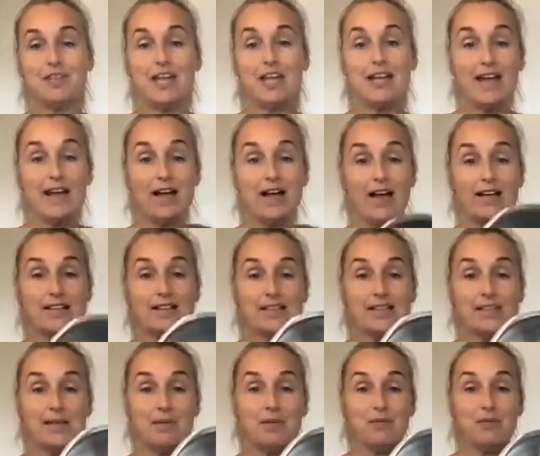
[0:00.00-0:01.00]
Now, as I
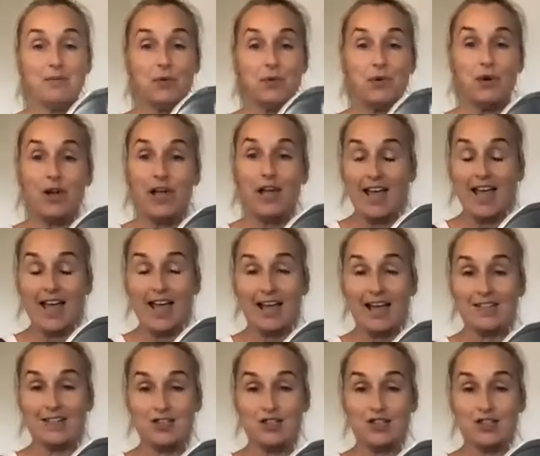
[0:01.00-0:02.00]
said before,
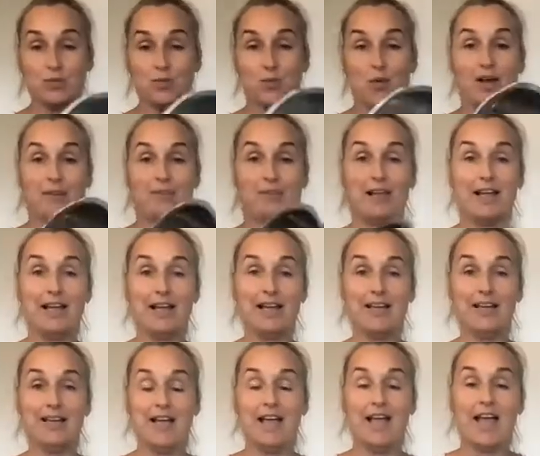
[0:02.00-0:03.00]
it's just one
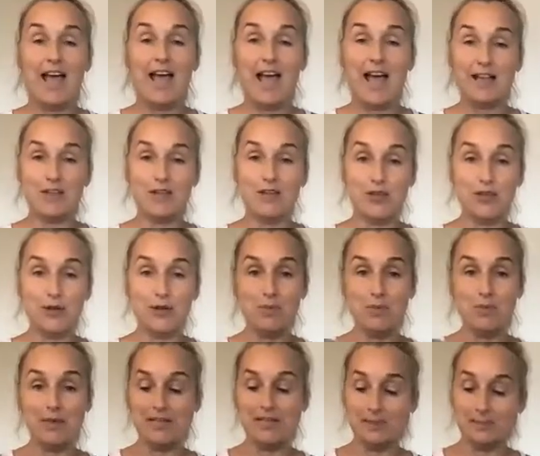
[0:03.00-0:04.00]
blade, and the
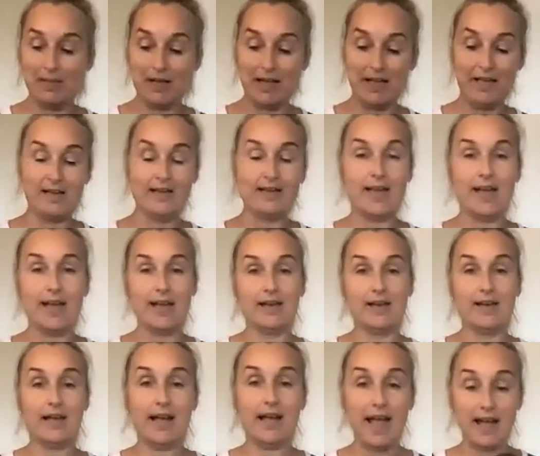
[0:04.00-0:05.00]
Thermomix blade
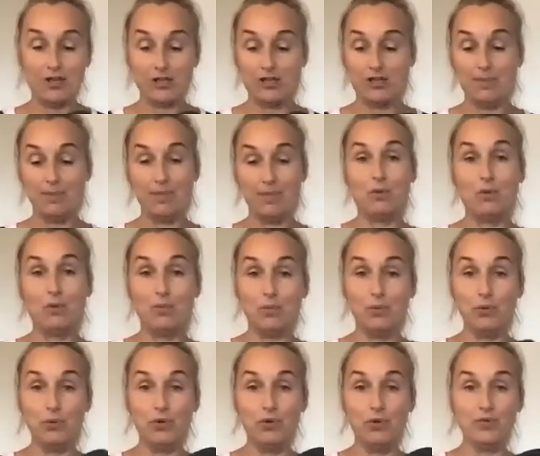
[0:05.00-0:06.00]
can actually be
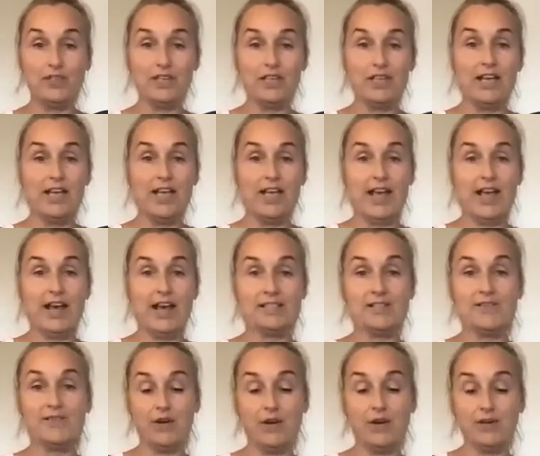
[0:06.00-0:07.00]
removed And it's a
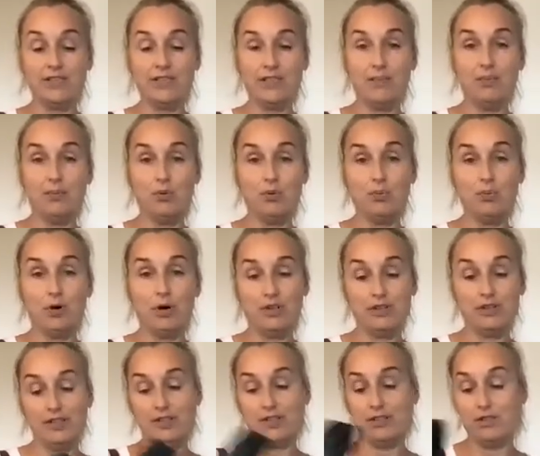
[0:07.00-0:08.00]
very simple
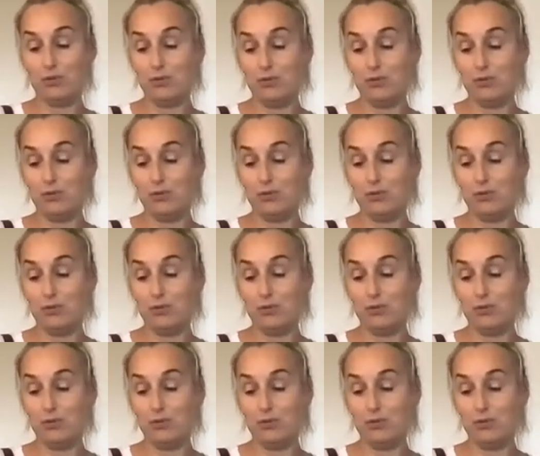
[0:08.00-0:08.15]
process to